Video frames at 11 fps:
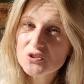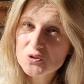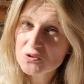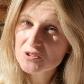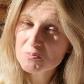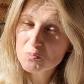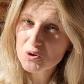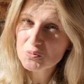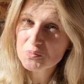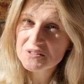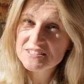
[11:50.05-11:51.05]
certain
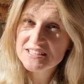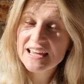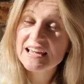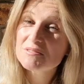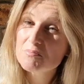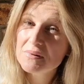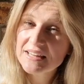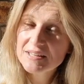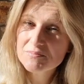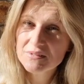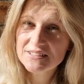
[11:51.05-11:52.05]
purpose, and
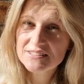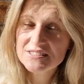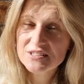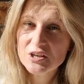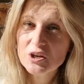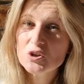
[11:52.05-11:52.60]
blameless,